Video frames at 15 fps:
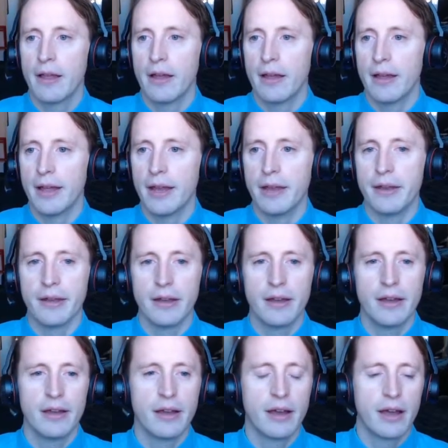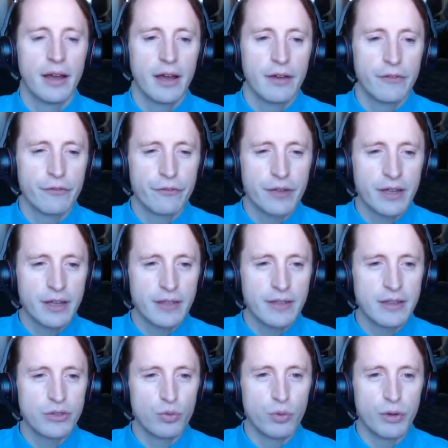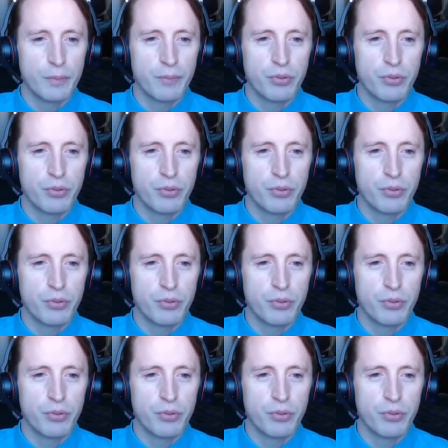And I think this would